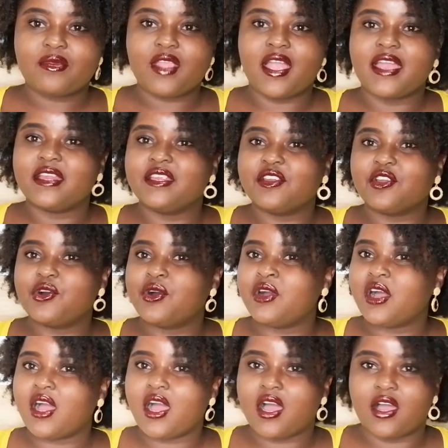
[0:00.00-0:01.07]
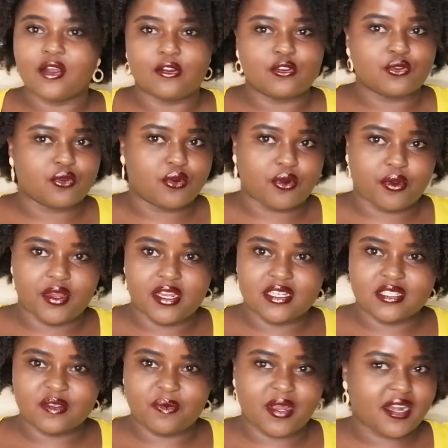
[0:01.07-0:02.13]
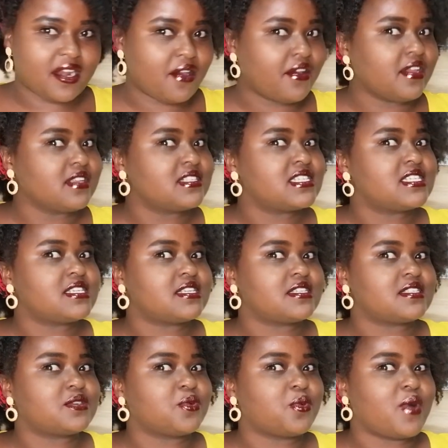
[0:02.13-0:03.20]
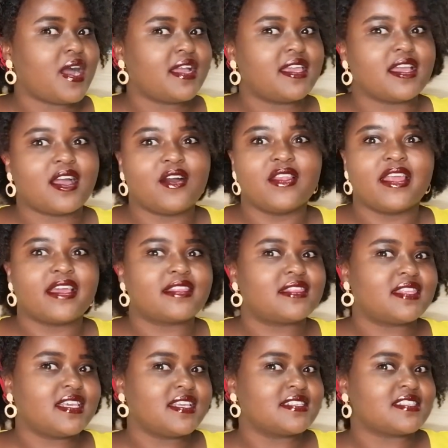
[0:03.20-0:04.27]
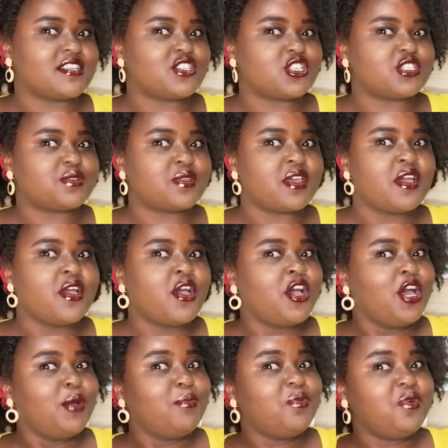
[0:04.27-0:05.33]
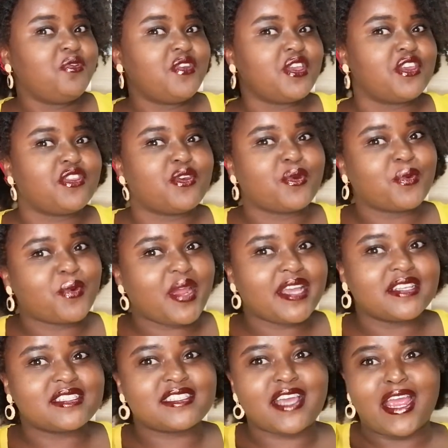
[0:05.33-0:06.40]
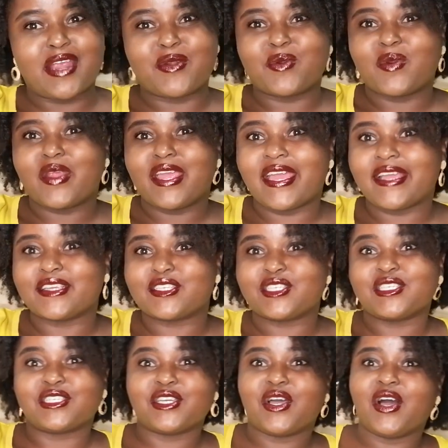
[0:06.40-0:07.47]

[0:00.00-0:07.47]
I didn't know how to grow it, but now it's just working out. Like, things are just moving in the right direction.